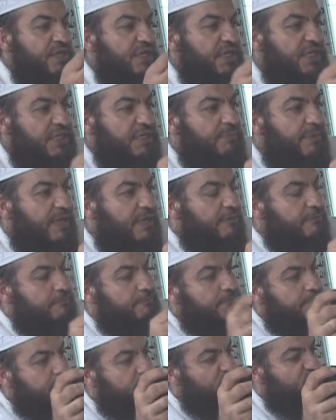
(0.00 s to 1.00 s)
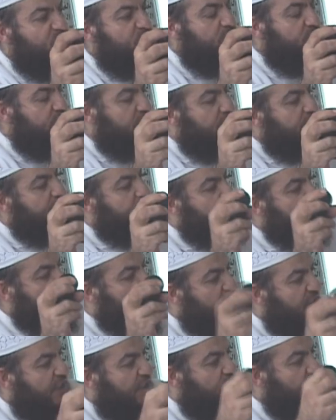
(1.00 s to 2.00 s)
Riba,
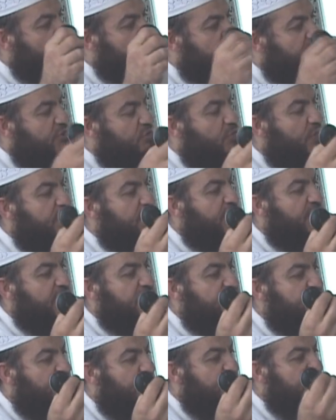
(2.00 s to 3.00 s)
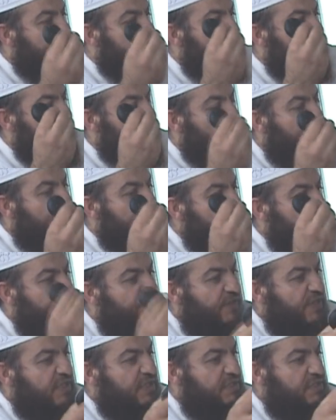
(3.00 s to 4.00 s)
in order to understand it, very,
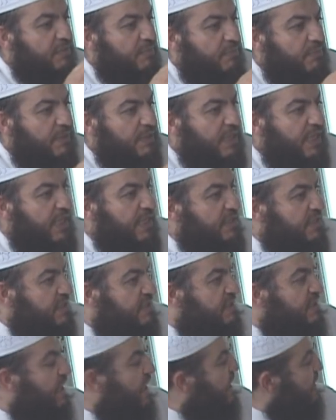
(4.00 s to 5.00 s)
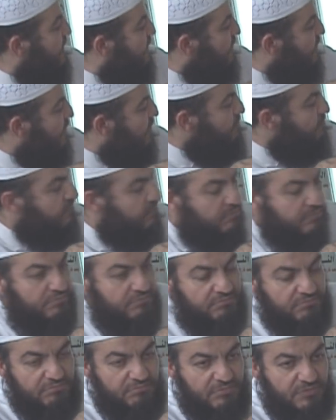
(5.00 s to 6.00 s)
very simple. And this diagram,
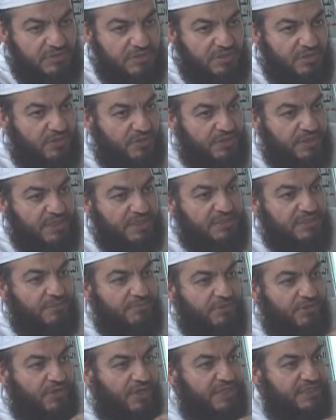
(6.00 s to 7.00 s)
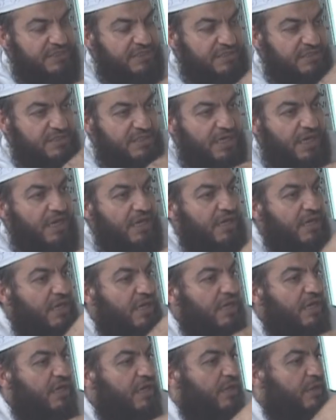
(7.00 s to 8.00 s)
okay, summarizes the
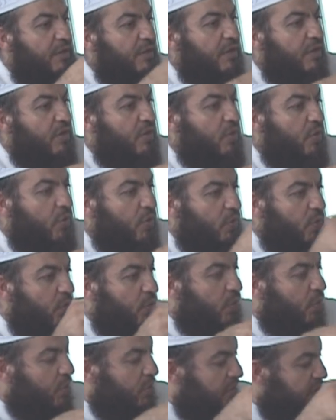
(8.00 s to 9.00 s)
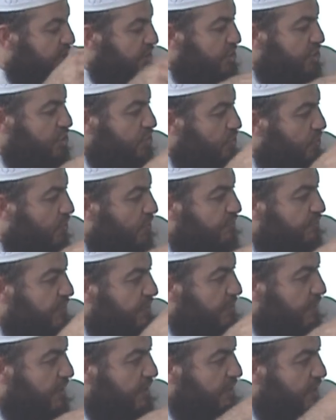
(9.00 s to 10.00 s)
whole issue of
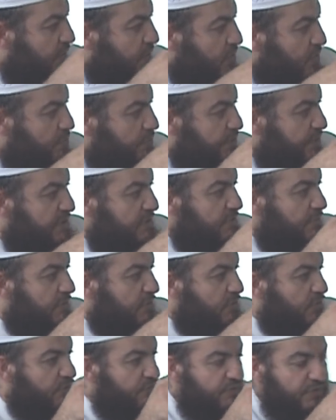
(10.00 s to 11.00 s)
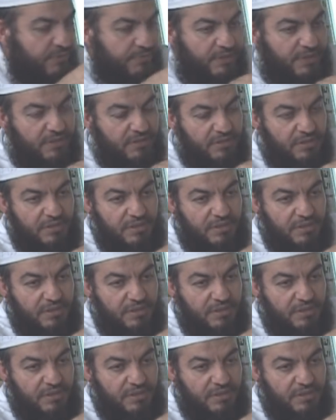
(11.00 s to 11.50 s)
riba, the whole principle of riba.